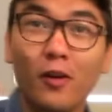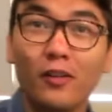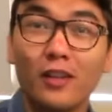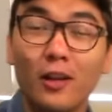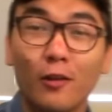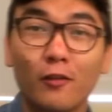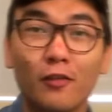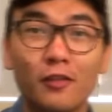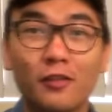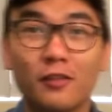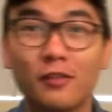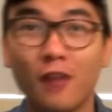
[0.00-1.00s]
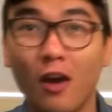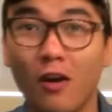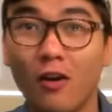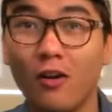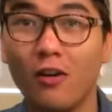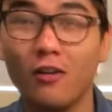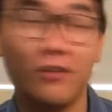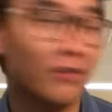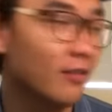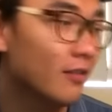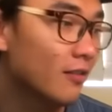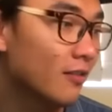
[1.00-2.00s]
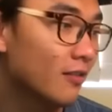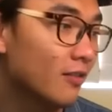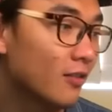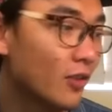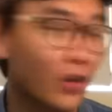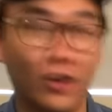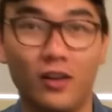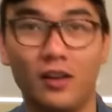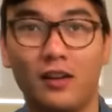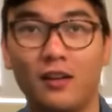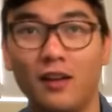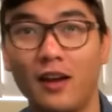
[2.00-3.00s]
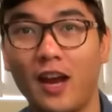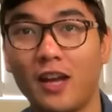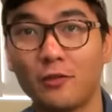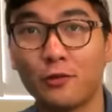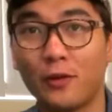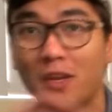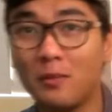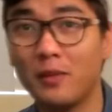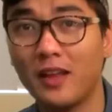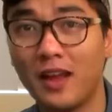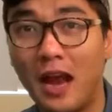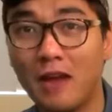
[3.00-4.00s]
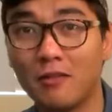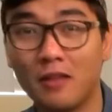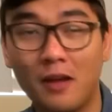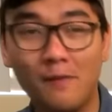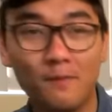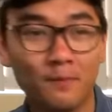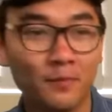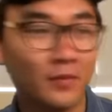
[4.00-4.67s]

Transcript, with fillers: all, they look so good, like incredibly handsome.